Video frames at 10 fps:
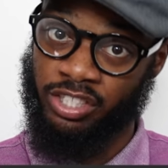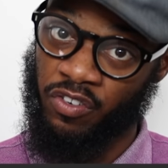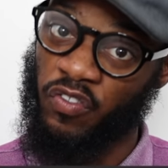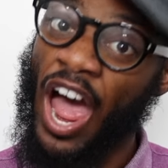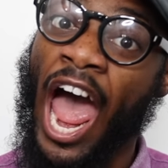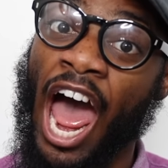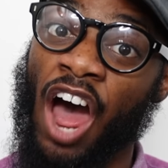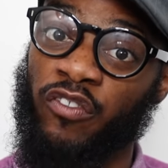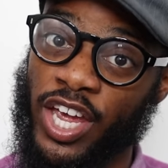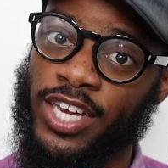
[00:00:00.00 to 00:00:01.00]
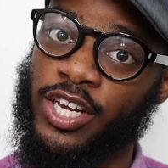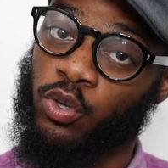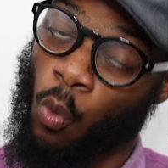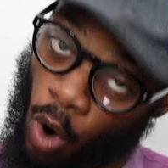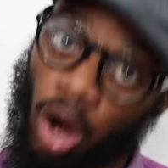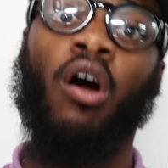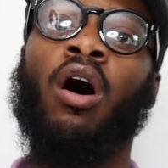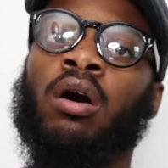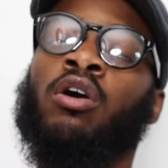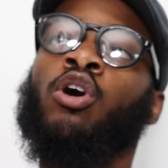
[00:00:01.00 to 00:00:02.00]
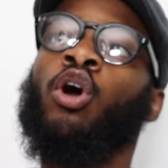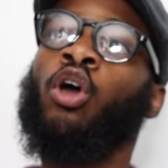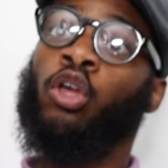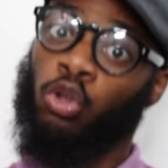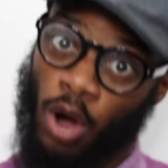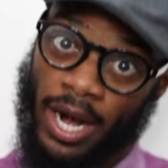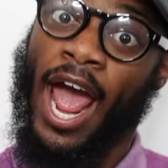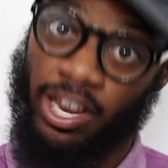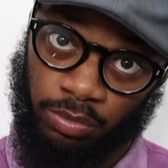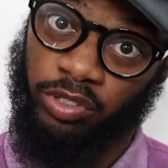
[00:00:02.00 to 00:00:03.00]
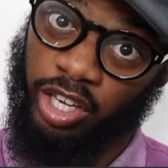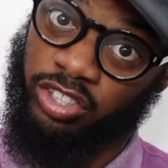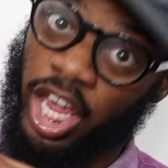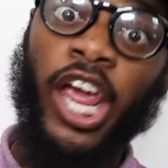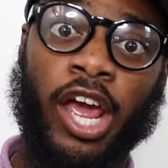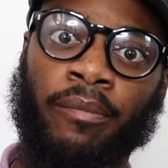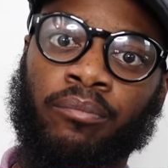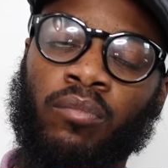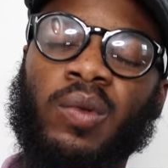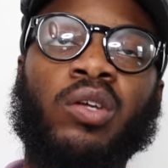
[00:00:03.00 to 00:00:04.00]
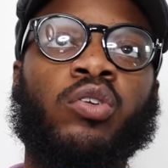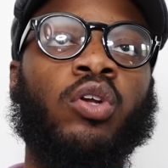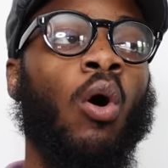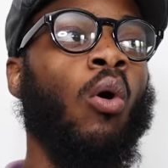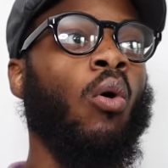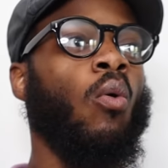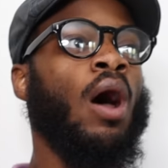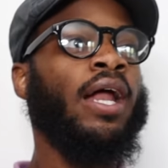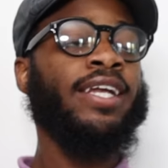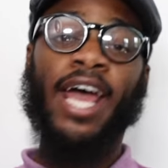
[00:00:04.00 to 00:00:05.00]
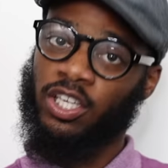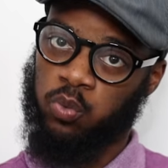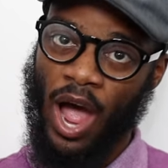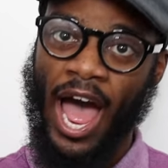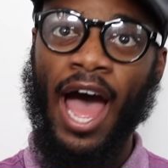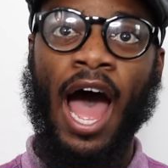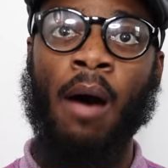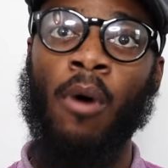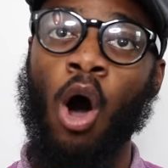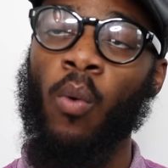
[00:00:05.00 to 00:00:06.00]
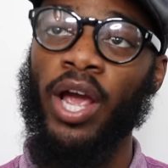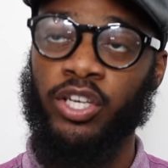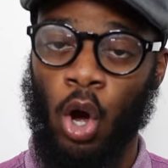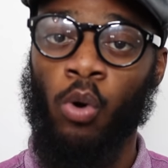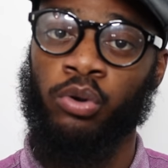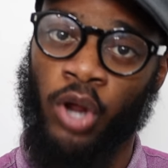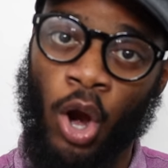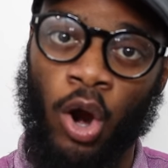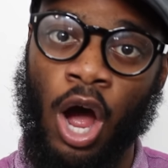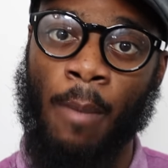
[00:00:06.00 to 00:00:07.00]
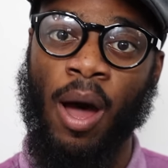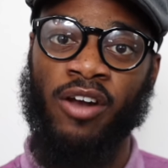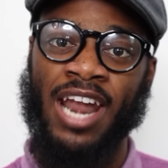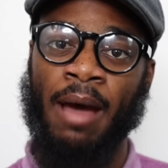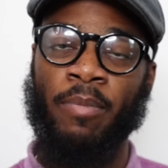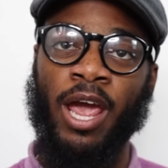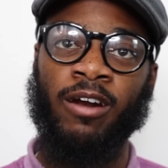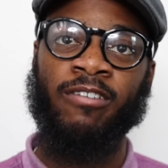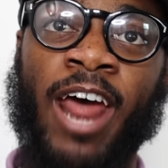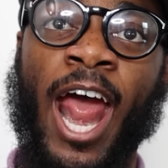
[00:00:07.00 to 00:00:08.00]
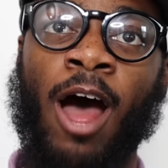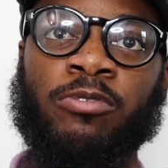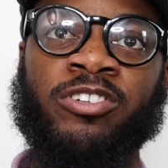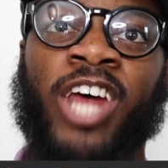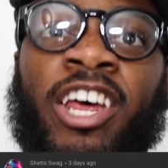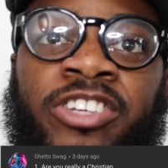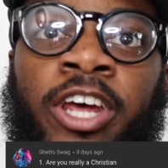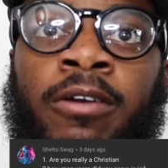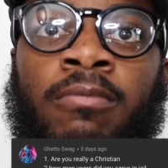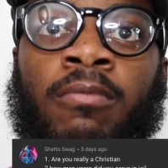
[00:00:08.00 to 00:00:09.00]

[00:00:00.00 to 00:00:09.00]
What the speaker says: survive in this world, you gotta have some thick skin. So, that's why I'm always on Darryl about not being a damn sissy,